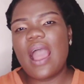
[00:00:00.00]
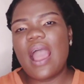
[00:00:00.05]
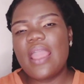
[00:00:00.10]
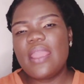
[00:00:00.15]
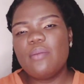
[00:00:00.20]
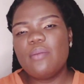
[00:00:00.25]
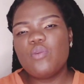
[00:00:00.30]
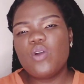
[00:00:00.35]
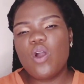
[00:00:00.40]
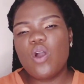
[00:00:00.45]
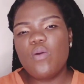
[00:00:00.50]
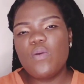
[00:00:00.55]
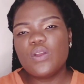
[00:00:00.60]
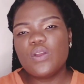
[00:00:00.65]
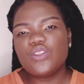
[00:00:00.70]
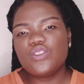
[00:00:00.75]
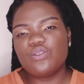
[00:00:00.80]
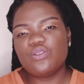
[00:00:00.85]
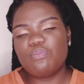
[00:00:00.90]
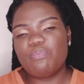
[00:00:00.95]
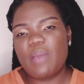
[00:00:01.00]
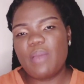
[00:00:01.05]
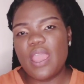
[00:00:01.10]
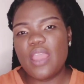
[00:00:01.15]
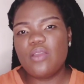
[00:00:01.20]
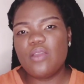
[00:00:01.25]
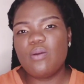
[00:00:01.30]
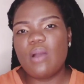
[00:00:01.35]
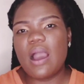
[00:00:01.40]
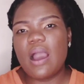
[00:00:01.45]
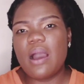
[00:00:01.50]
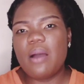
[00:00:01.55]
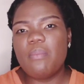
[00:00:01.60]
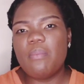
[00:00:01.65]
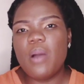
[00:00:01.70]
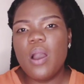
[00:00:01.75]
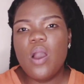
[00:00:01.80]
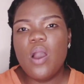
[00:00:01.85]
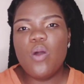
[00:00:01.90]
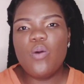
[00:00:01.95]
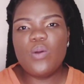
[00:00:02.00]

I am going to pay you up